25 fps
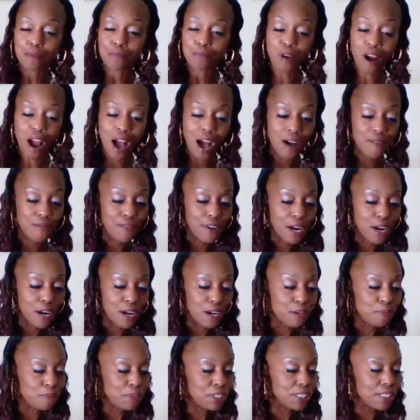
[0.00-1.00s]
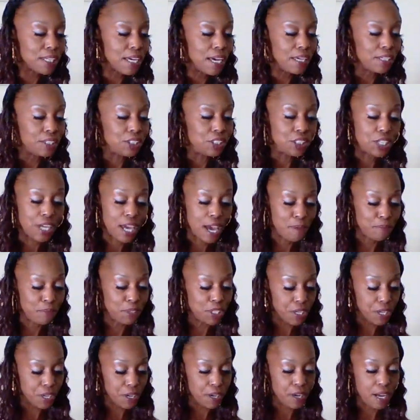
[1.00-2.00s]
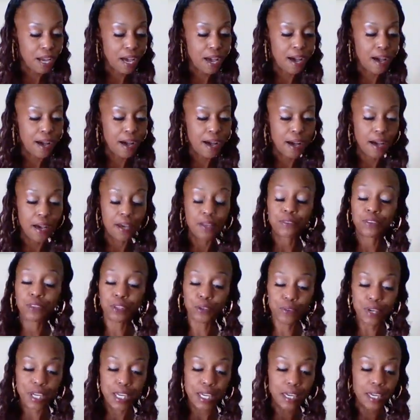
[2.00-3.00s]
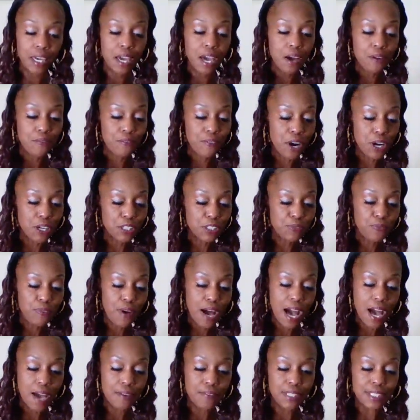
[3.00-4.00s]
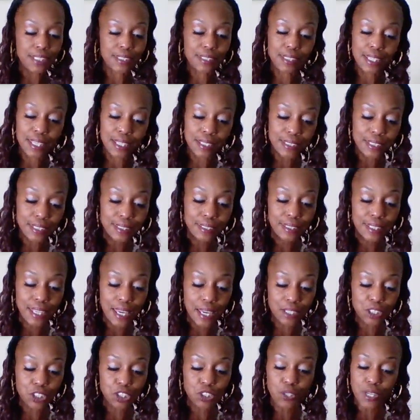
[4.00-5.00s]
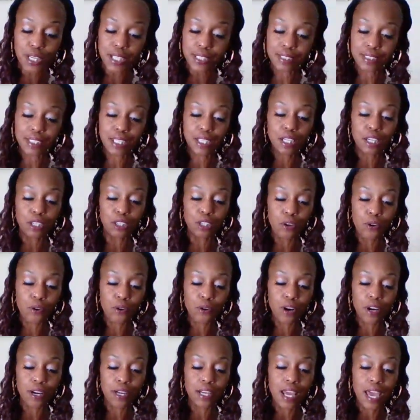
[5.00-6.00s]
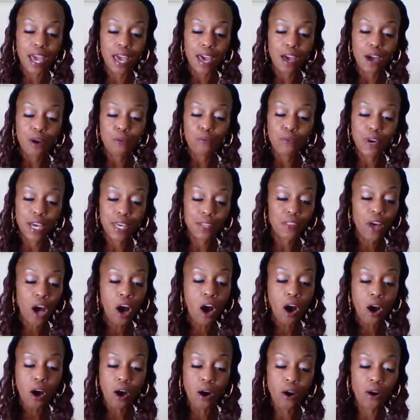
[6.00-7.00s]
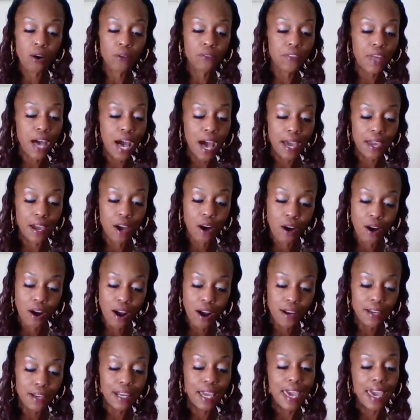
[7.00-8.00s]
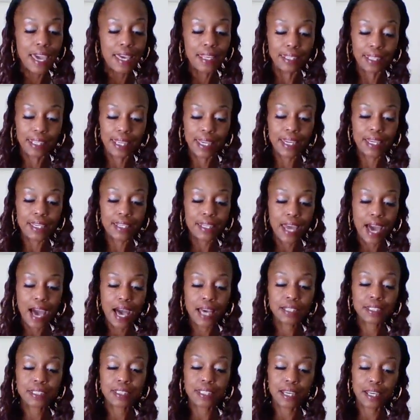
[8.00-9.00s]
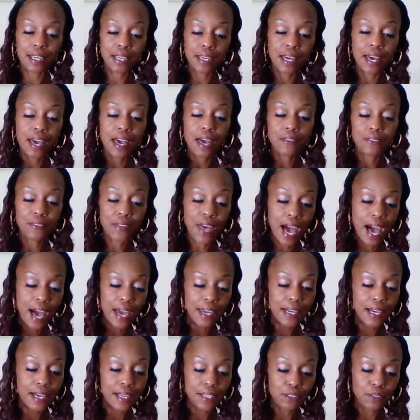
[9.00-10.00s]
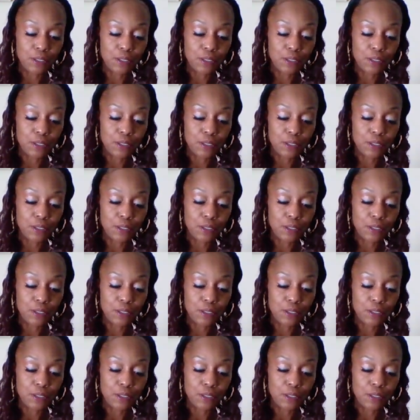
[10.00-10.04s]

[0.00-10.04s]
Proverbs chapter 3 verse 5 and 6, it says, trust in the Lord with all thy heart and lean not to thy